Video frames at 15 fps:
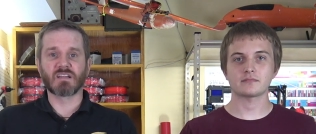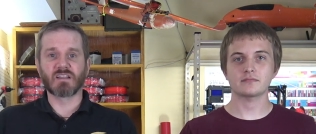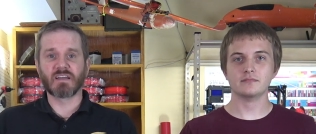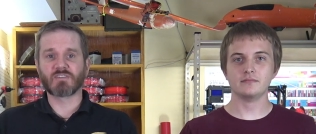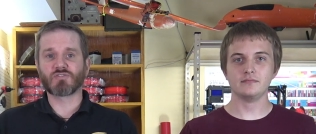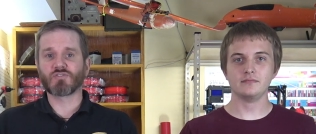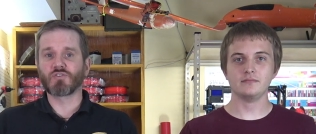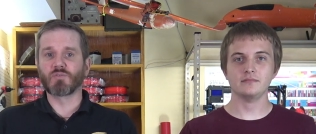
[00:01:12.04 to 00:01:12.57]

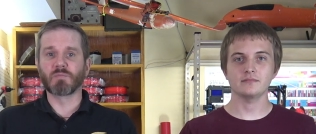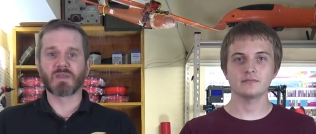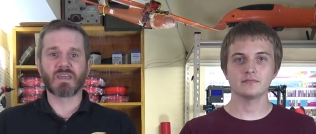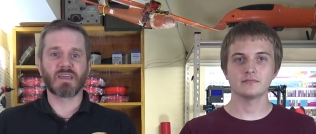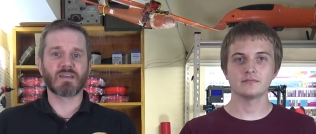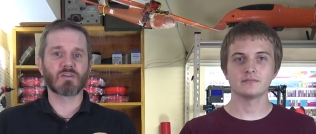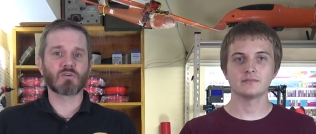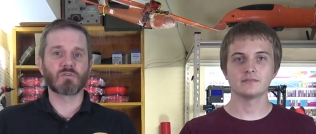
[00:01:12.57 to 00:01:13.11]
Speaker 1: electrical,
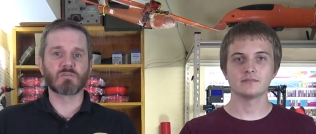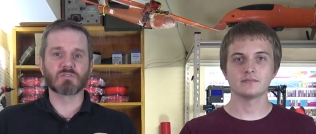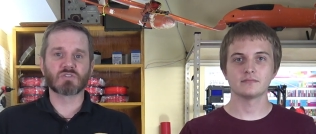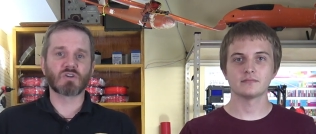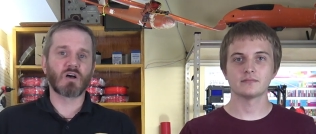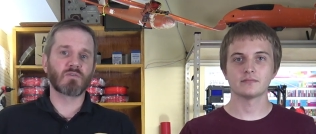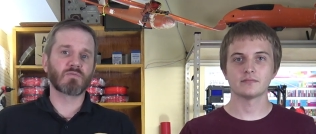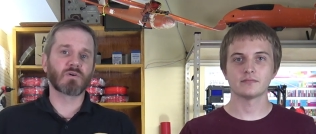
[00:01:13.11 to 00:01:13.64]
mechanical, and
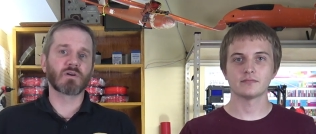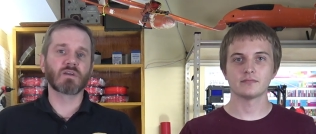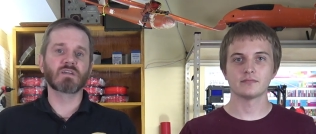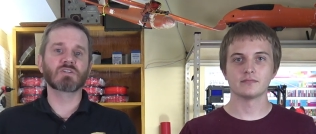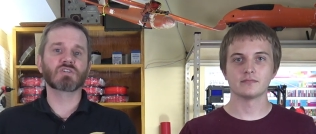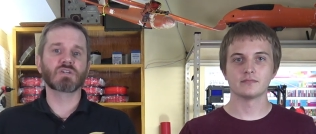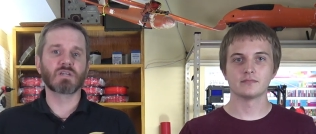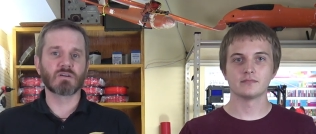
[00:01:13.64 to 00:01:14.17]
software
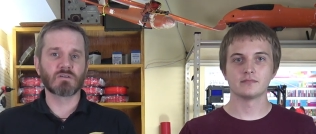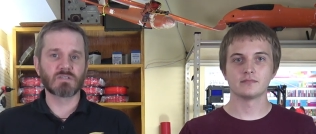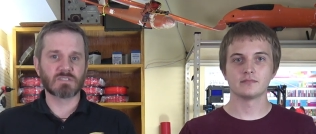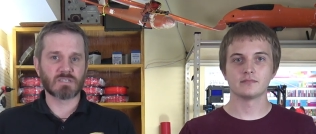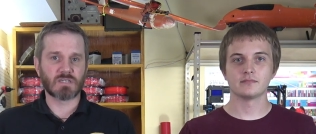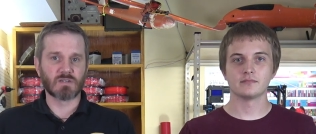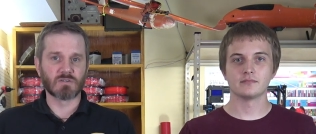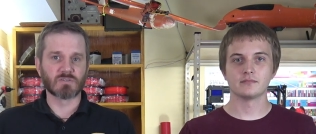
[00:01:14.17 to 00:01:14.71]
engineering
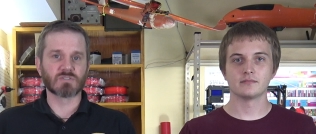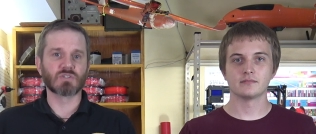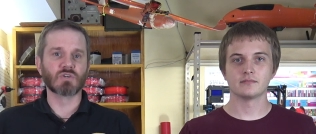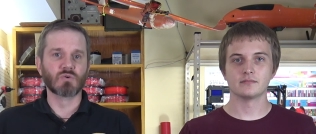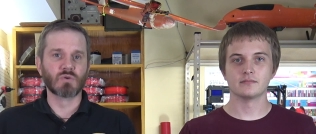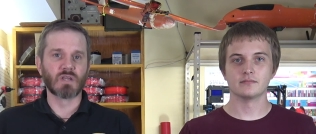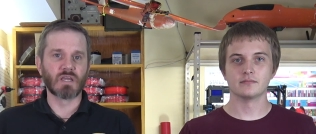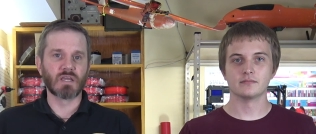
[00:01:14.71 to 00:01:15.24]
skills you
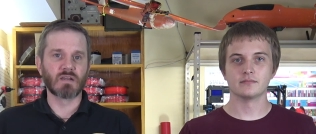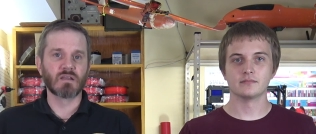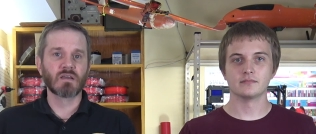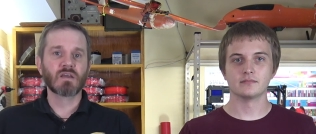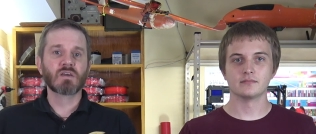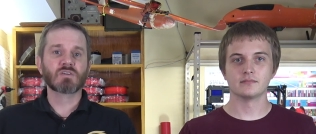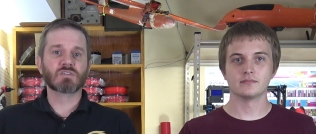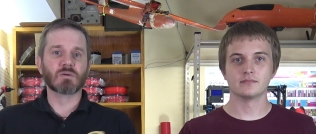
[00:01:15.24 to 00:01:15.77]
need
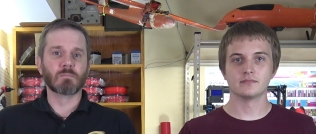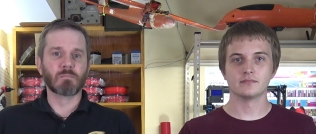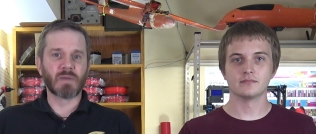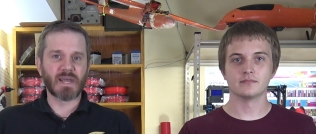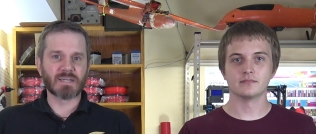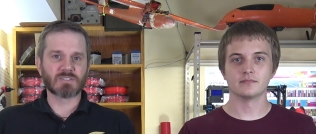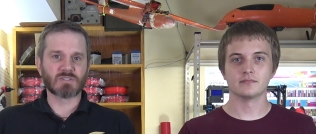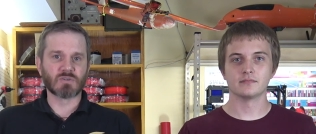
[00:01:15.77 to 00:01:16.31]
to
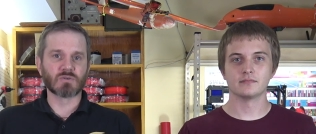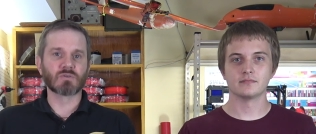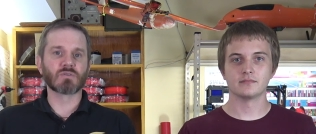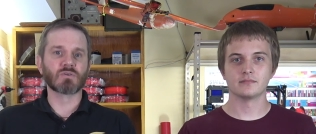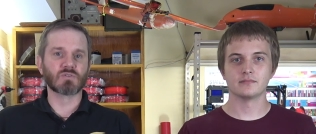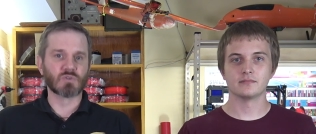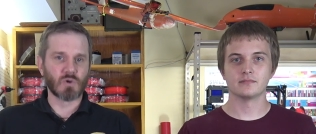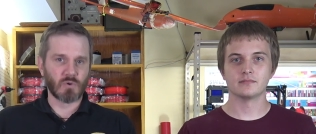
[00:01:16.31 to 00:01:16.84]
master the
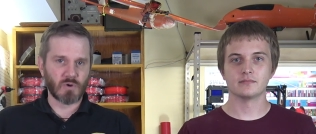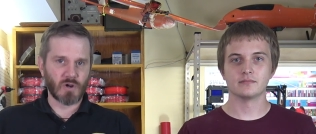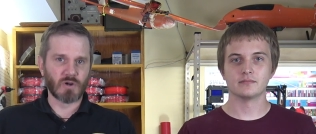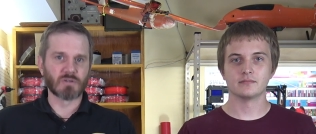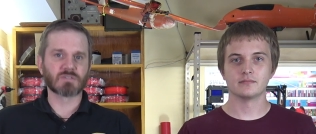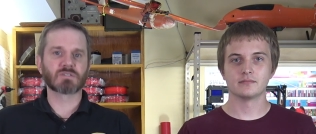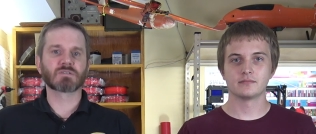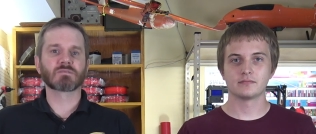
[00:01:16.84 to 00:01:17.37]
drone
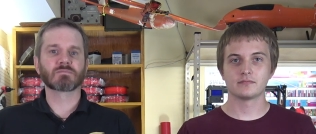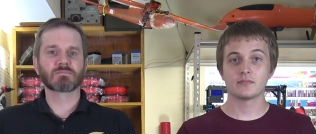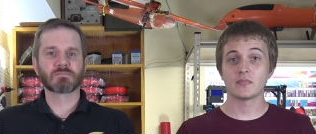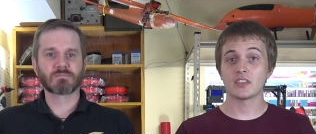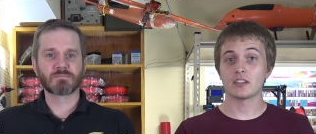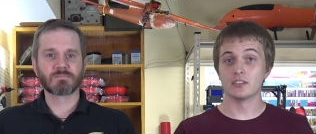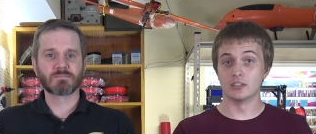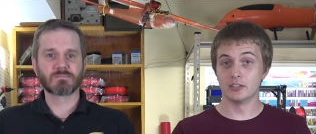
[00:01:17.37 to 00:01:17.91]
arts.
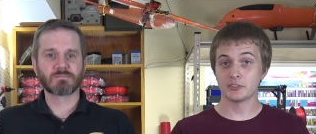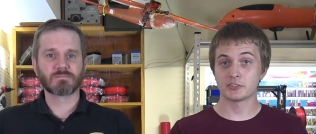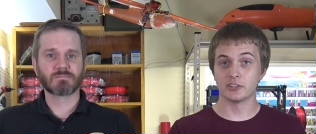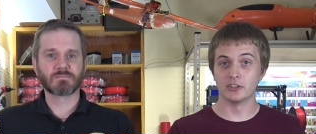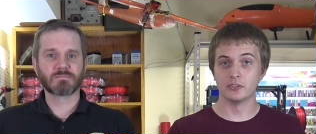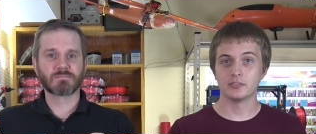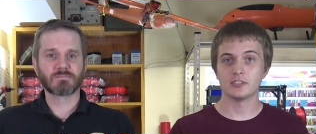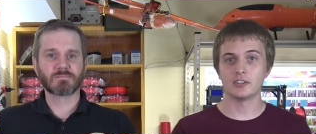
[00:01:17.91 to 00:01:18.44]

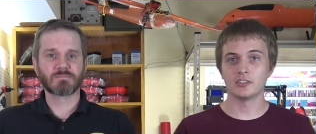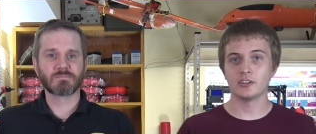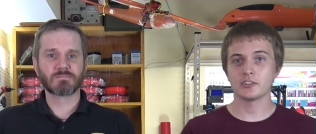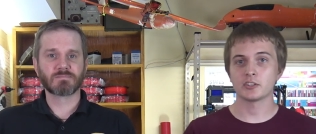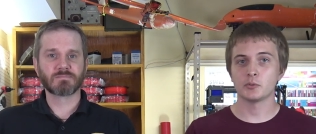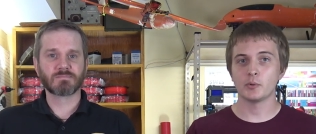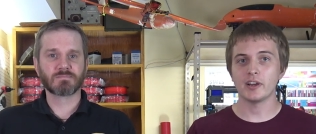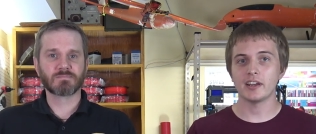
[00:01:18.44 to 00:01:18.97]
Speaker 2: Also, along the
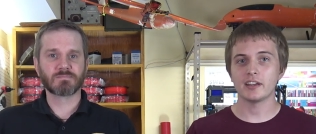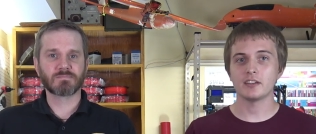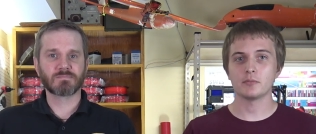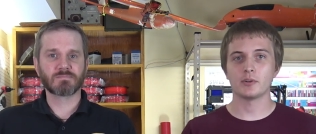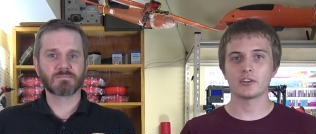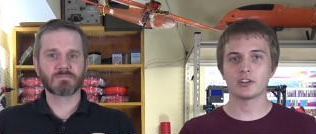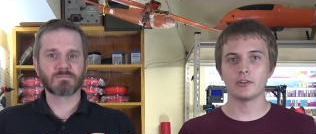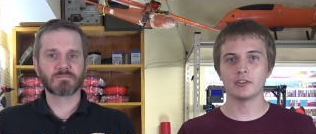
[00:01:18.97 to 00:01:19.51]
way, we are
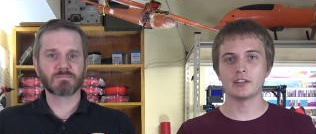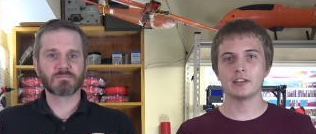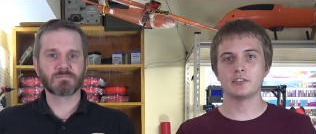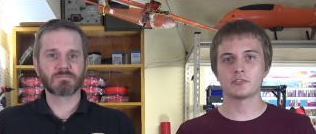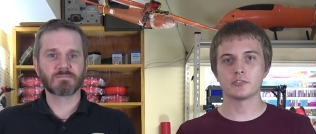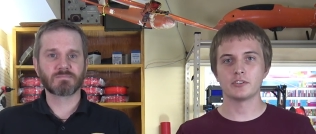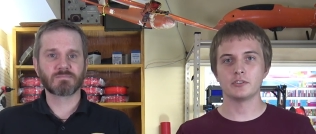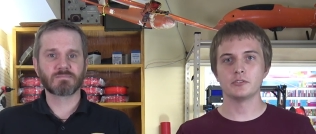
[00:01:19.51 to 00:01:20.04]
going to
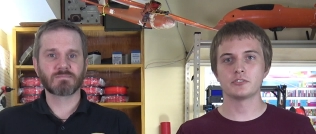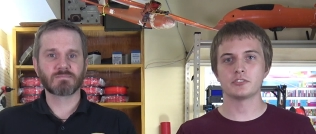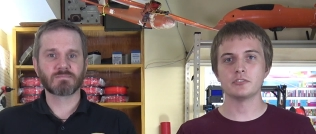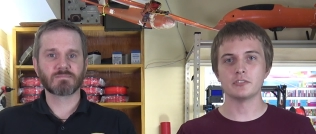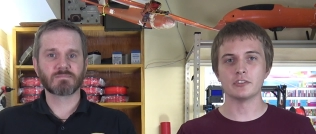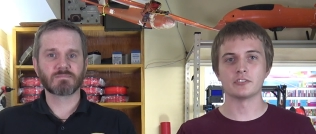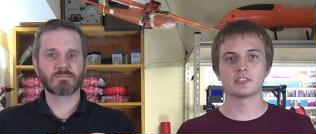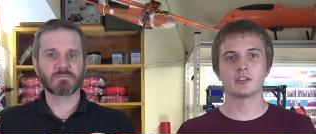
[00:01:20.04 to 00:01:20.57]
introduce you
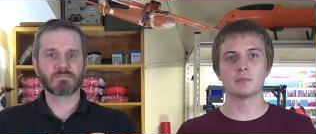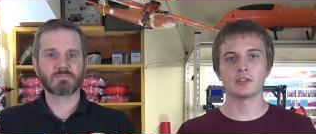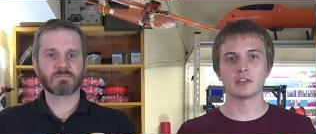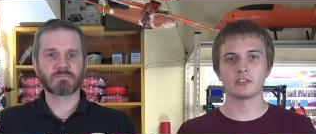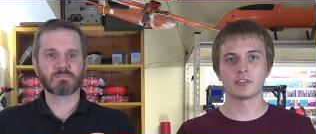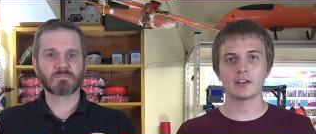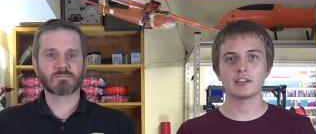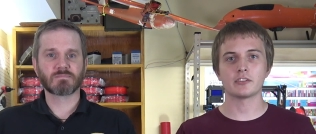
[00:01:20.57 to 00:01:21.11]
to some of the
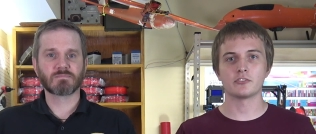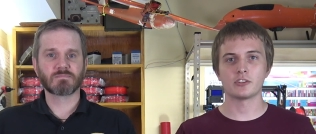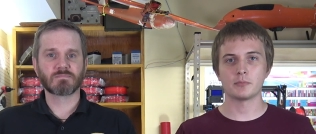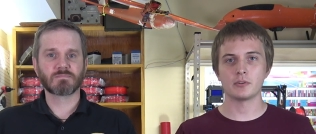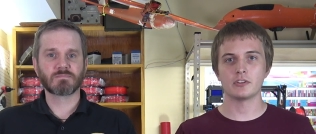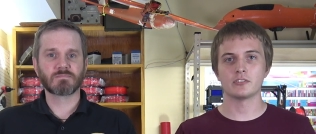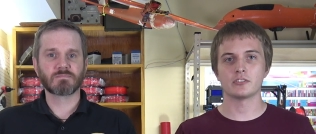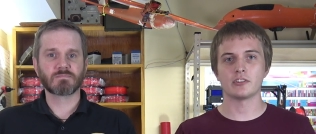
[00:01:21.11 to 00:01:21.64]
great
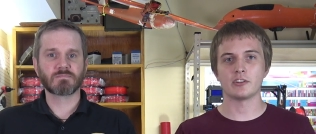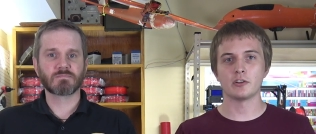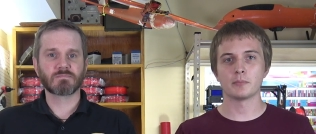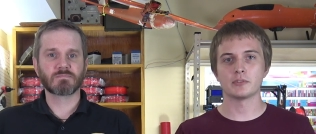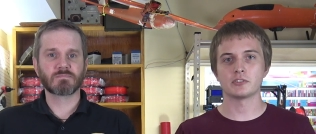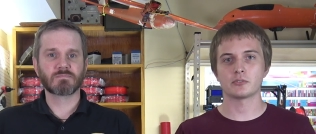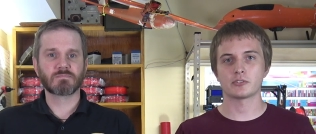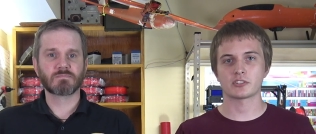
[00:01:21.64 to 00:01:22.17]
contributors of the open
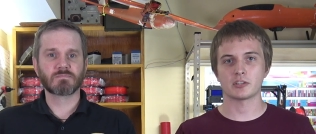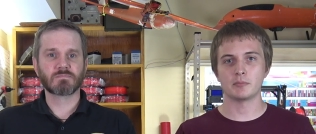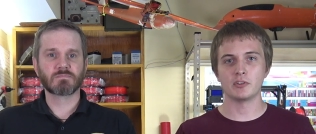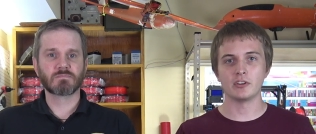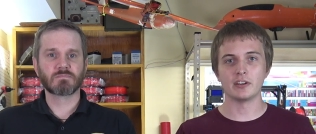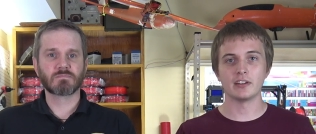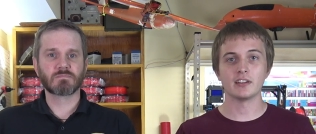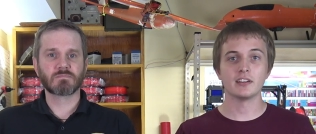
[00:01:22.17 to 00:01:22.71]
source
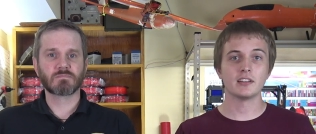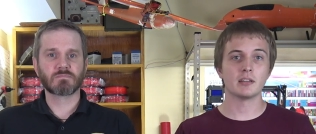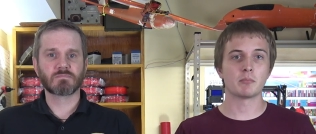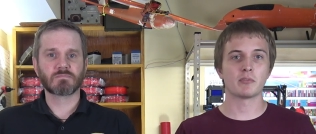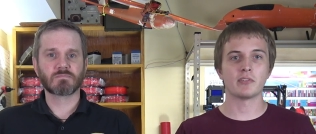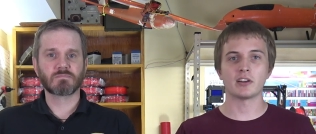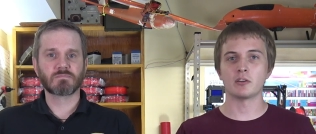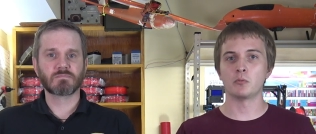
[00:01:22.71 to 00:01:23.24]
community that
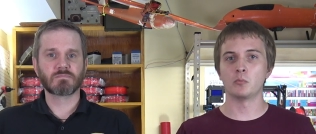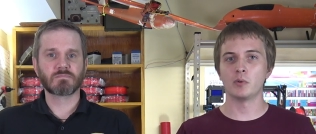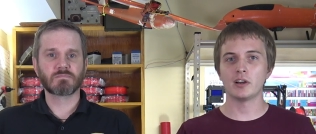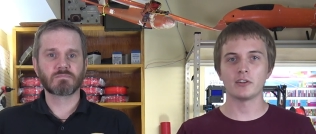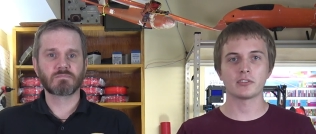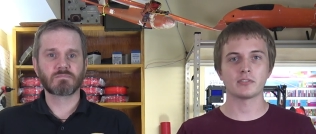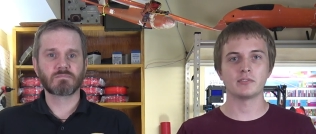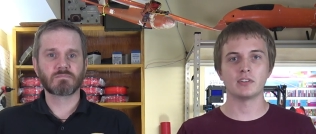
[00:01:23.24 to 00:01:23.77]
provide a wealth of